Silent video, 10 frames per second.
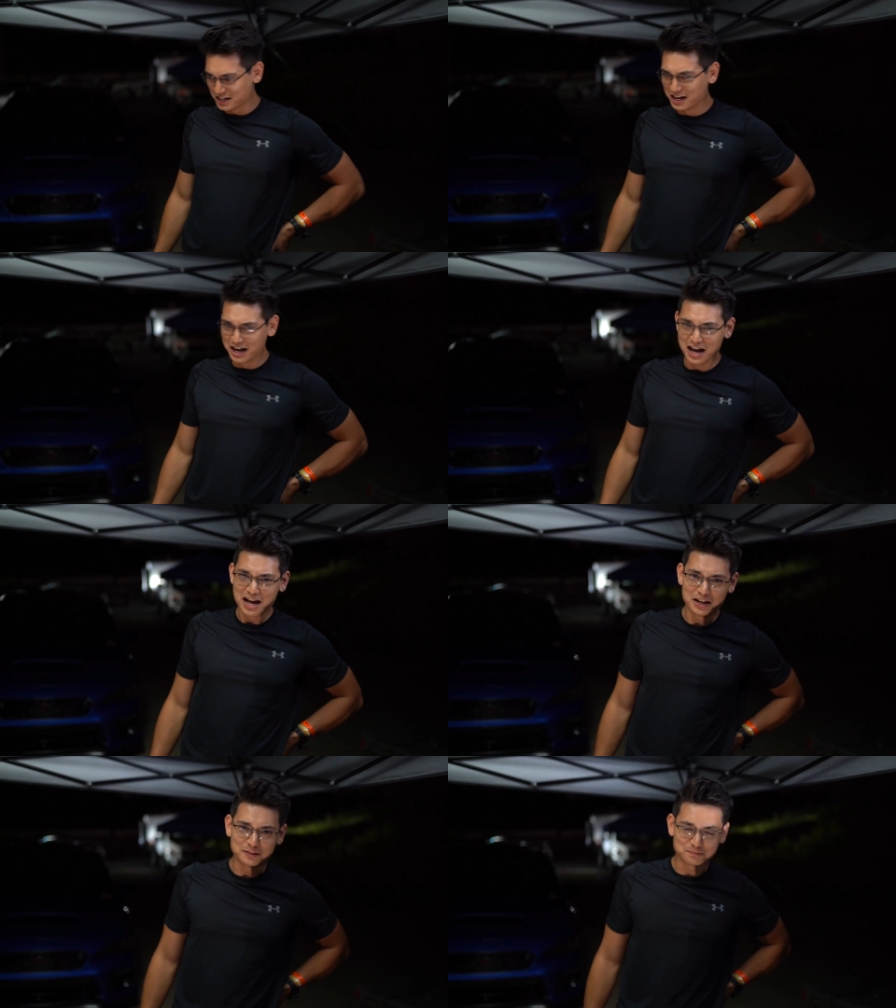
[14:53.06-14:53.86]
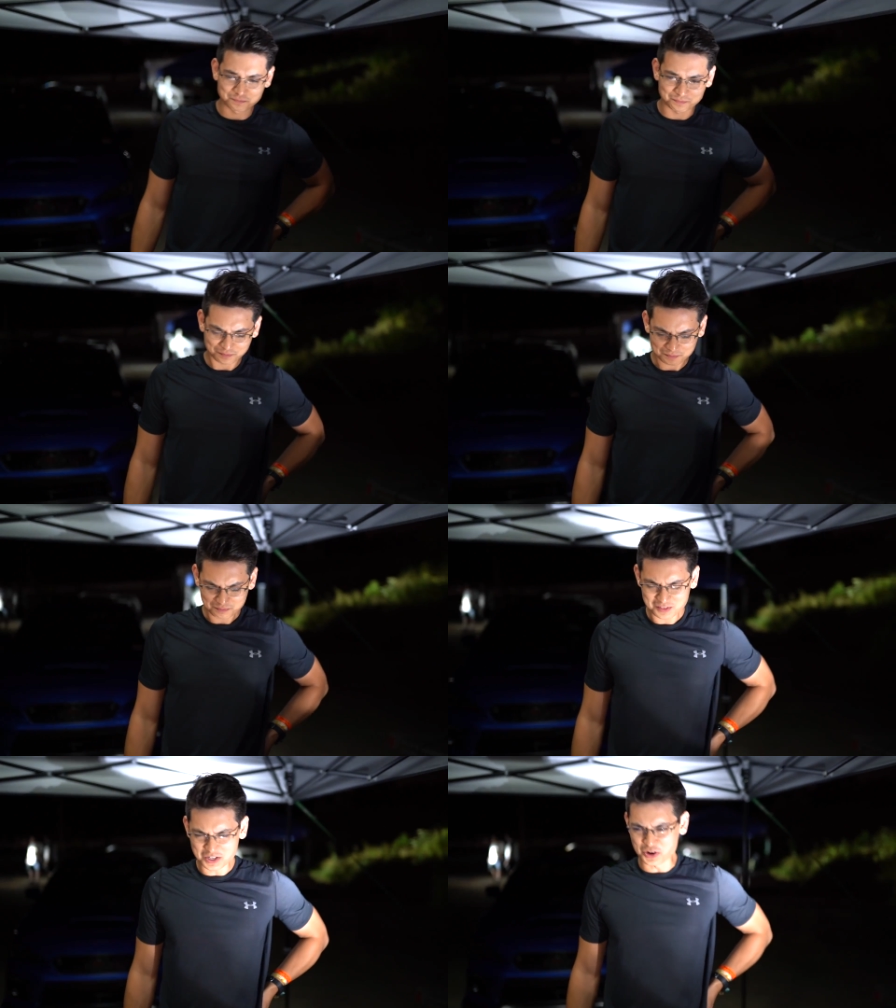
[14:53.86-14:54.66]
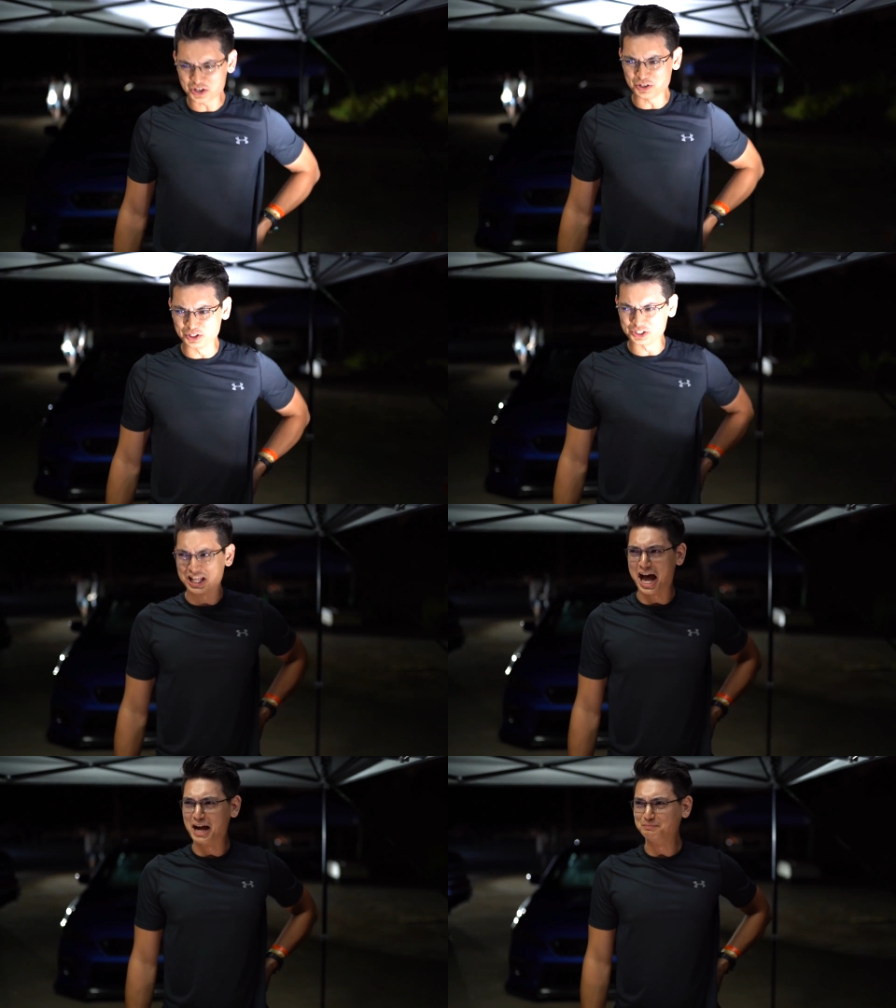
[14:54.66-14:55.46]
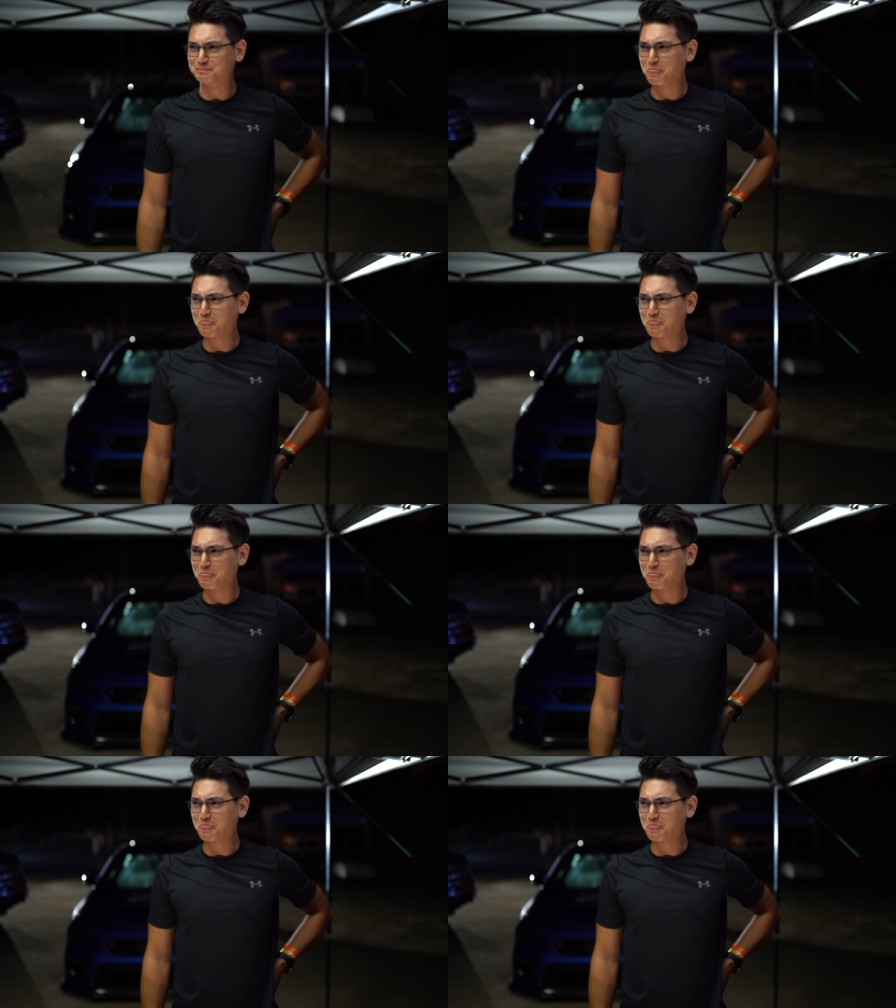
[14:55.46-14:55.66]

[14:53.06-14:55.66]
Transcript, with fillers: You win some, you lose some. Or you lose a lot.